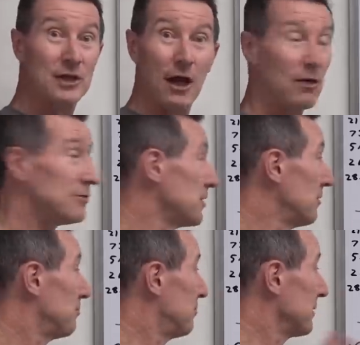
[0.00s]
you know,
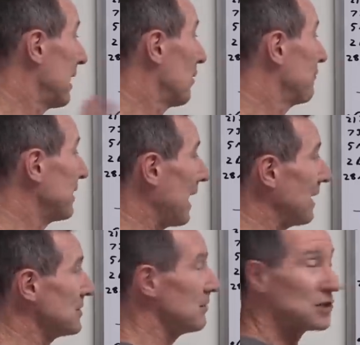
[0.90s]
to cut off the
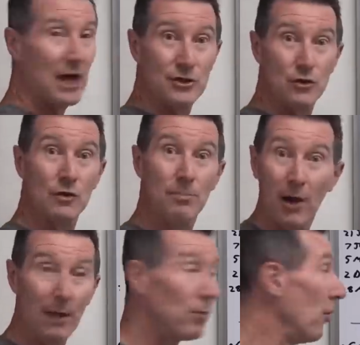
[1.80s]
gas and change all the
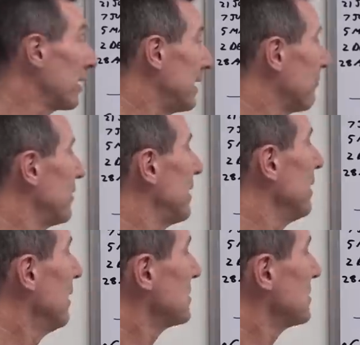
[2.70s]
pipe work and everything.